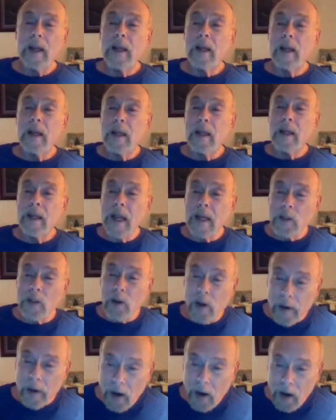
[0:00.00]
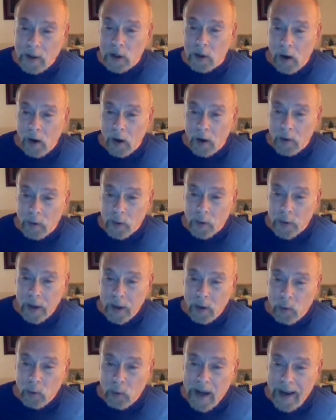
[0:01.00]
takes on our sorrow
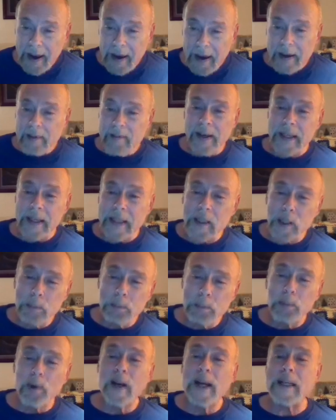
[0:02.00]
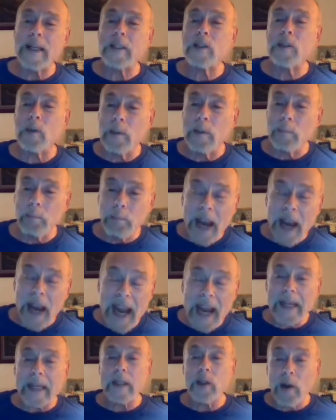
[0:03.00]
that we can't even express or
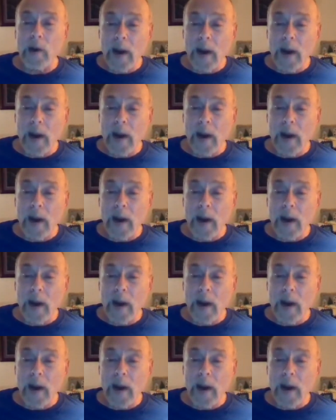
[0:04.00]
manage